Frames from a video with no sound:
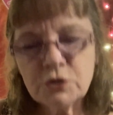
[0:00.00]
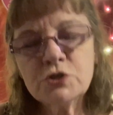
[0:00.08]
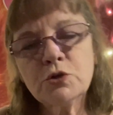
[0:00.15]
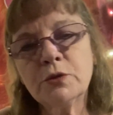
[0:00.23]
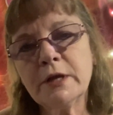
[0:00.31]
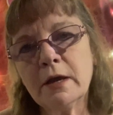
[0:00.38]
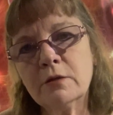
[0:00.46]

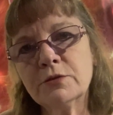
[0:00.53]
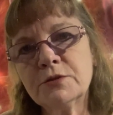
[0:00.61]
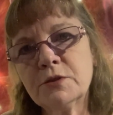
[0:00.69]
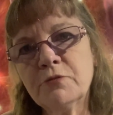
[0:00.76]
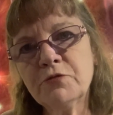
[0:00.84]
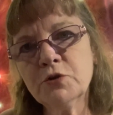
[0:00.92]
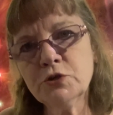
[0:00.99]

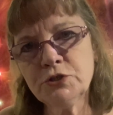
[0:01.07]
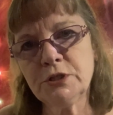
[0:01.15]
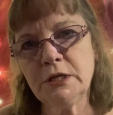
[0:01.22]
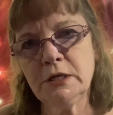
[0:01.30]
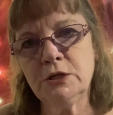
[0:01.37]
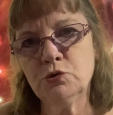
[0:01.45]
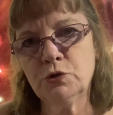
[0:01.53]
the first
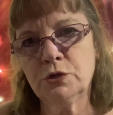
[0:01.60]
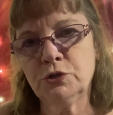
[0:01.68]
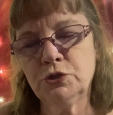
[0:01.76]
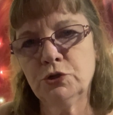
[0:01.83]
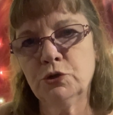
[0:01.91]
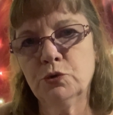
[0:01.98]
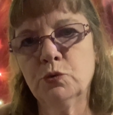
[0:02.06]
thing you can
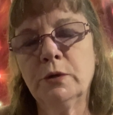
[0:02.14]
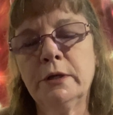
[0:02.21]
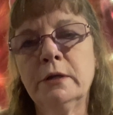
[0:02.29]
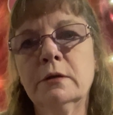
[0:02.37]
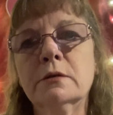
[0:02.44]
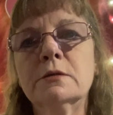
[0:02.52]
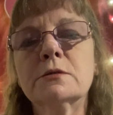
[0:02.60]
do
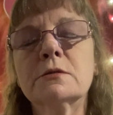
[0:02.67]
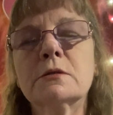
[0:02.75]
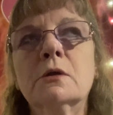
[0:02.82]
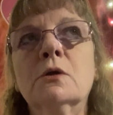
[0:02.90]
is,